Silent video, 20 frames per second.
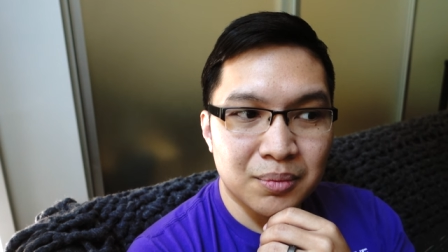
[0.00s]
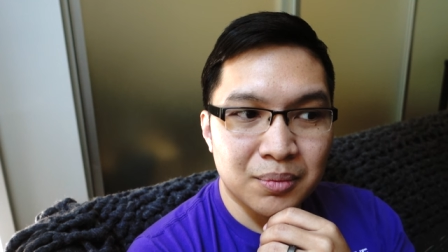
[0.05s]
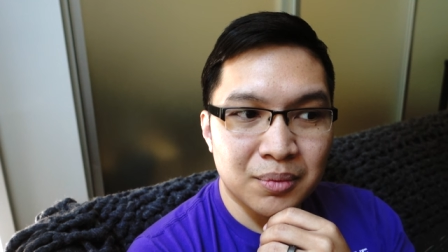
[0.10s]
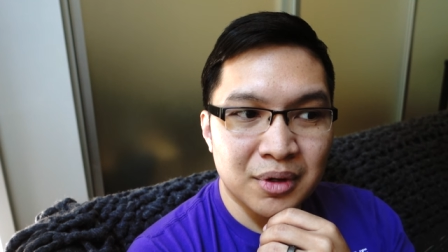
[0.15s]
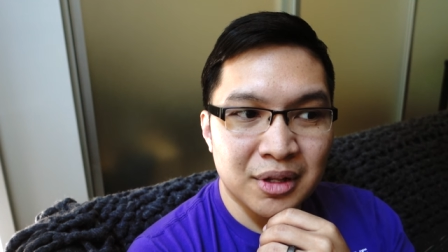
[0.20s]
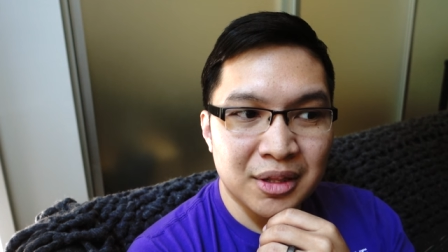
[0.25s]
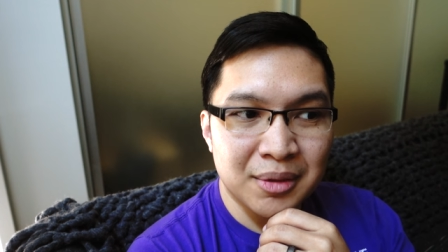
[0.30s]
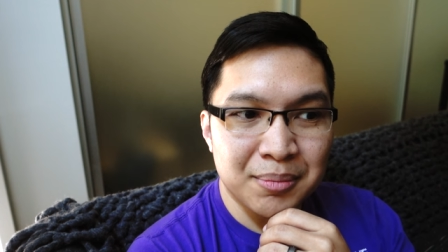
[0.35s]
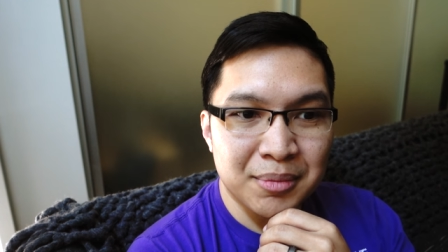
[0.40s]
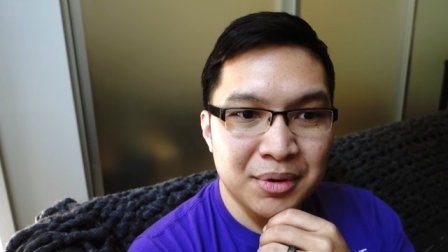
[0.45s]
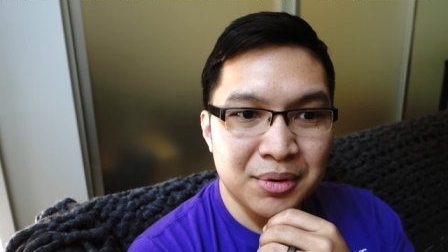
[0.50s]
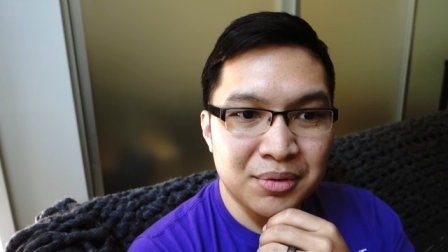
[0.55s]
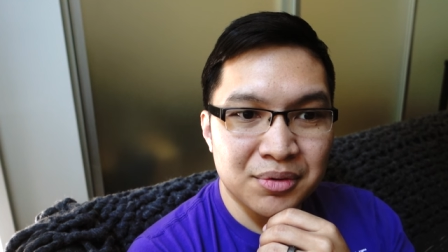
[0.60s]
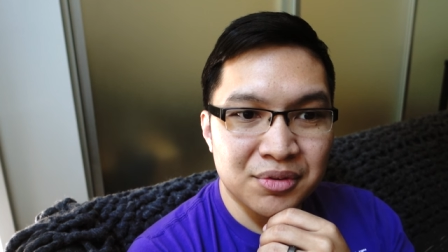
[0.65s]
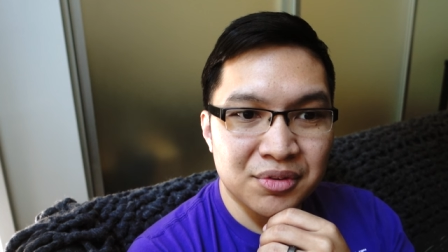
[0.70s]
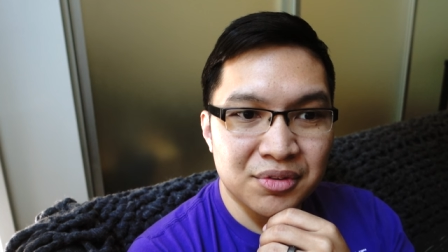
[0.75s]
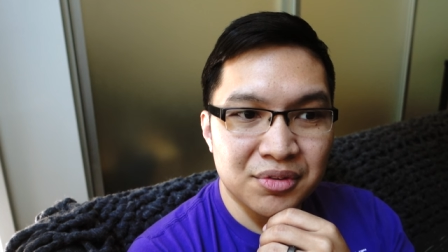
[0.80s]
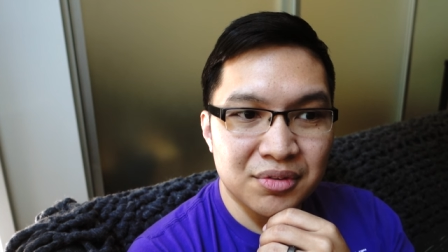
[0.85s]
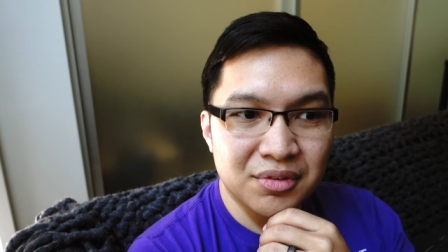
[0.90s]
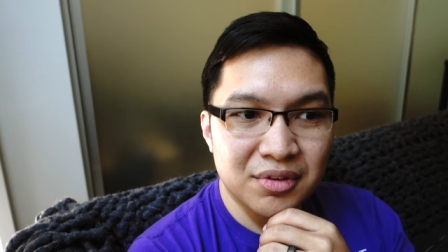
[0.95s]
one of the
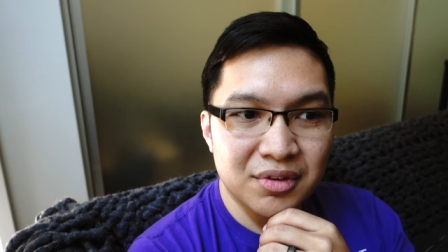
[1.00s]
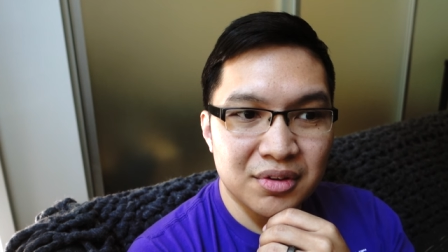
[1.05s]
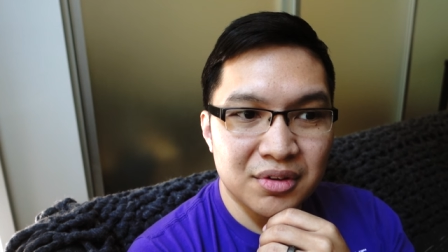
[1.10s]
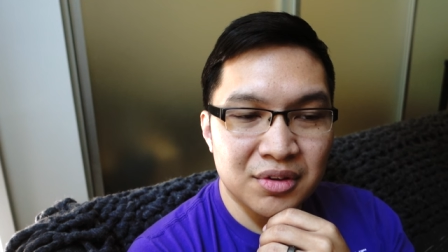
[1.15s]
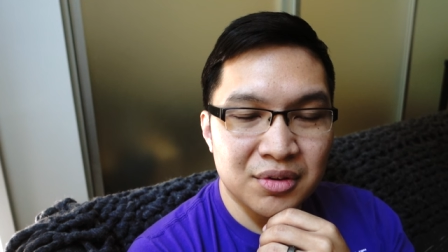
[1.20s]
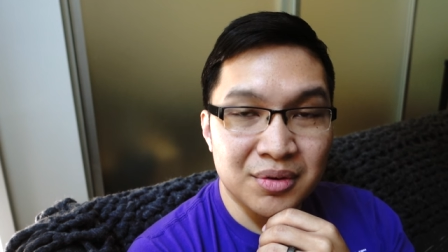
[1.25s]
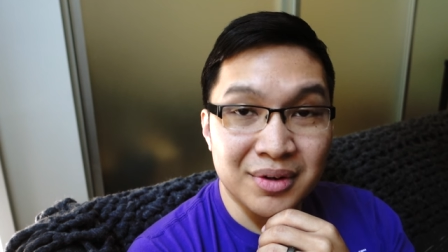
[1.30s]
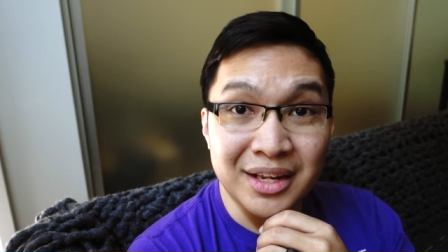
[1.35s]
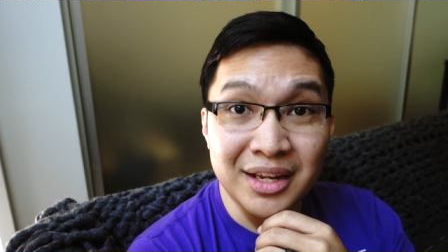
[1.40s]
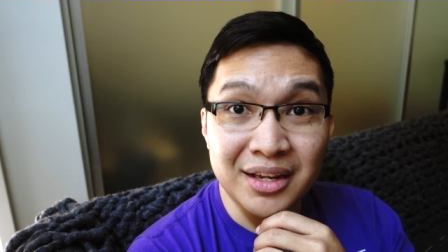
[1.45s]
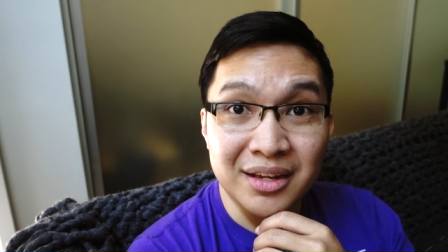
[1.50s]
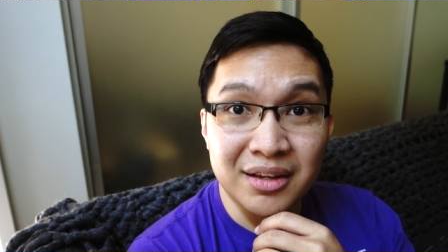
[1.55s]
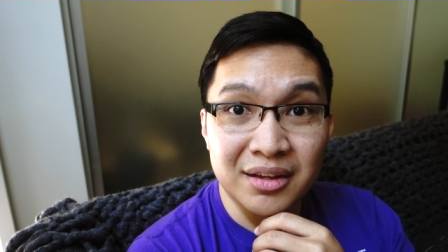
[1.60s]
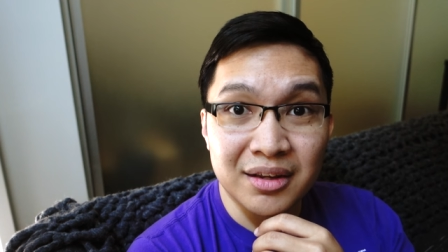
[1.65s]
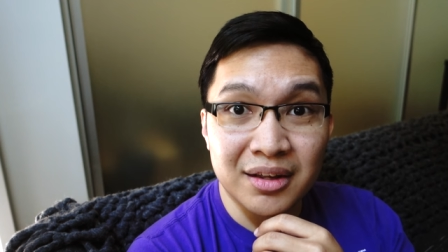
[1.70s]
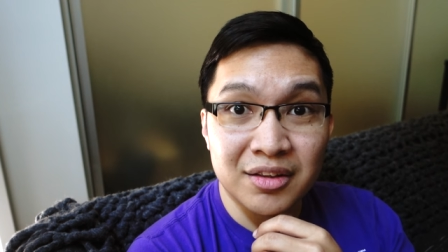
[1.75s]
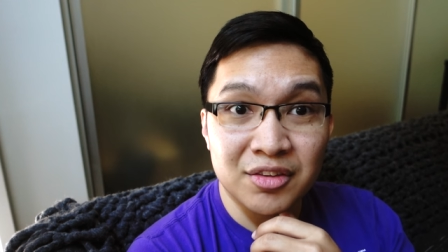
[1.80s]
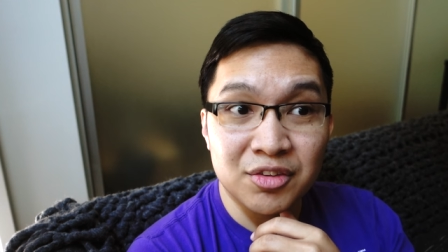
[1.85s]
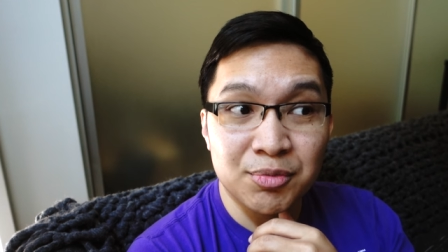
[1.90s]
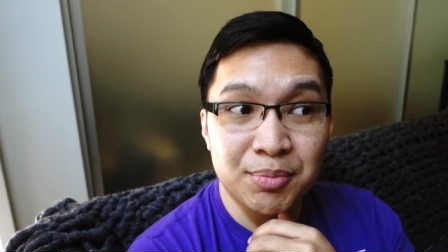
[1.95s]
most
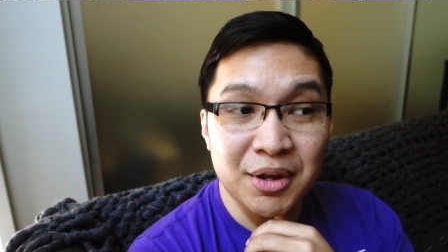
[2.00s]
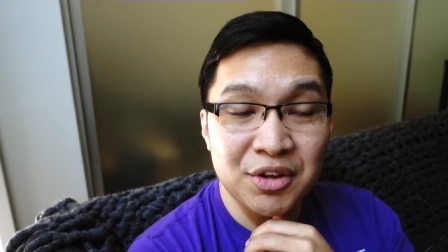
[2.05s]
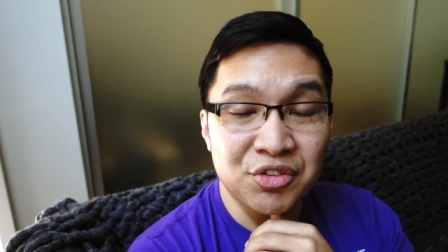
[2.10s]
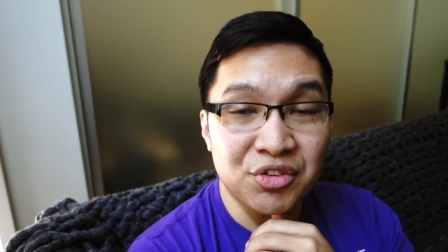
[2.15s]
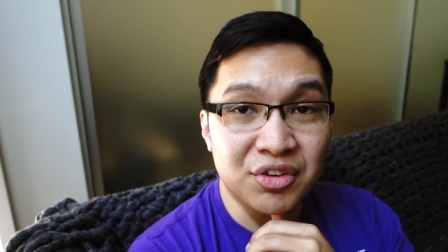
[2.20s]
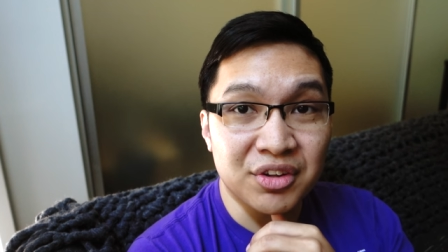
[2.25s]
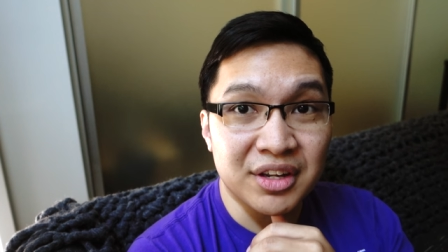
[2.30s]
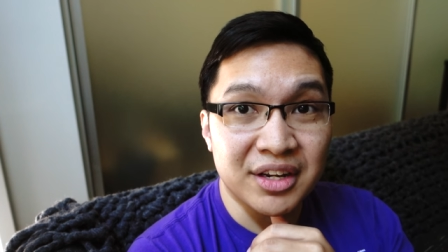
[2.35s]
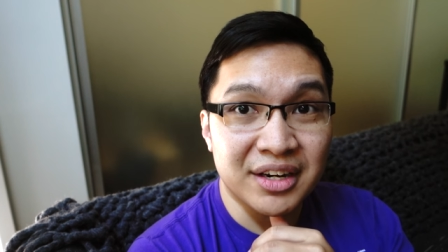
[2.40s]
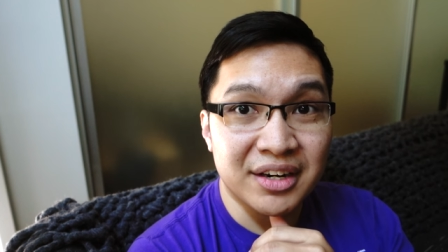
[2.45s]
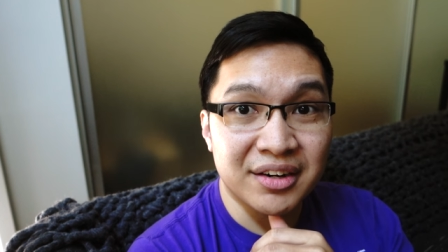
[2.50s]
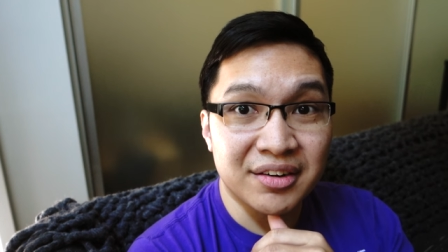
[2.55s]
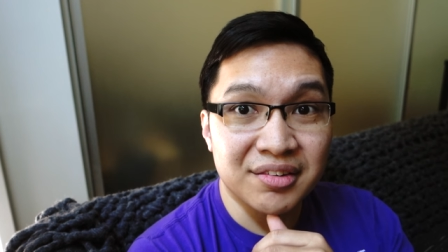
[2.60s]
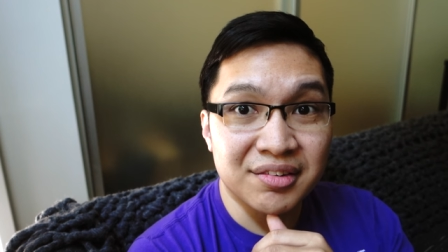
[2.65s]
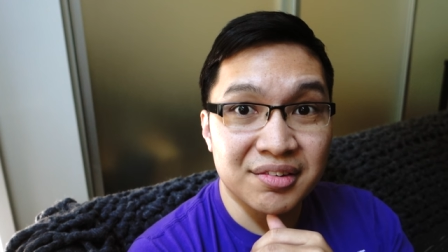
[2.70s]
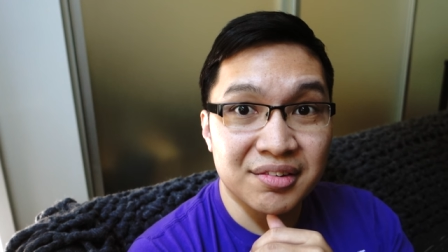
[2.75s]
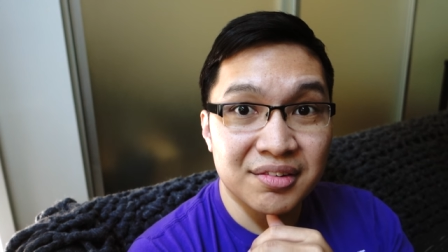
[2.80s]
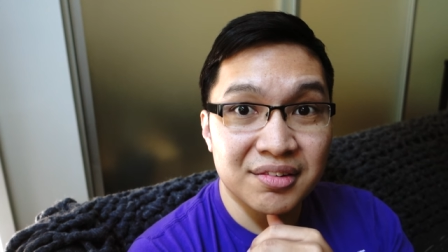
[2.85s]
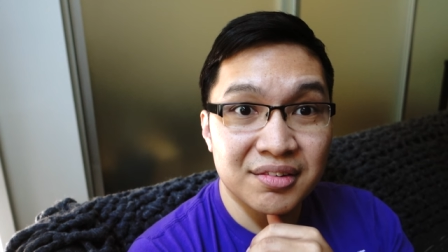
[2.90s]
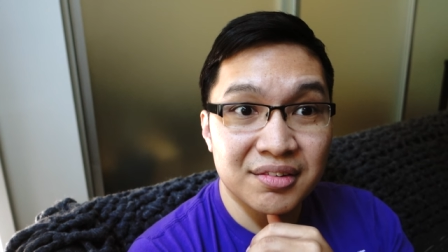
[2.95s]
unique and special
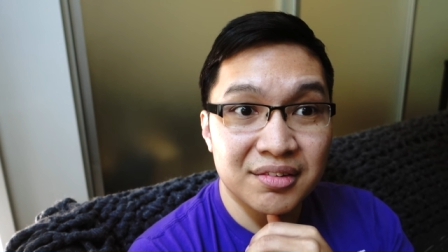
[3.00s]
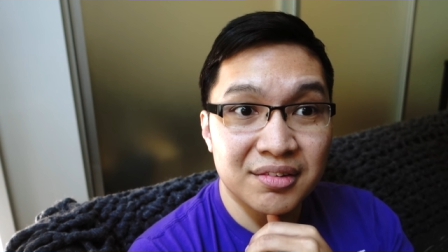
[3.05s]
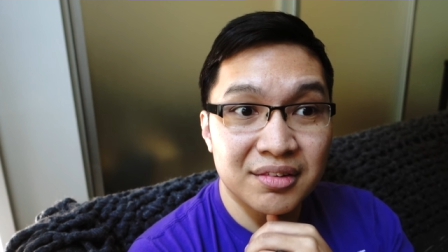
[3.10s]
years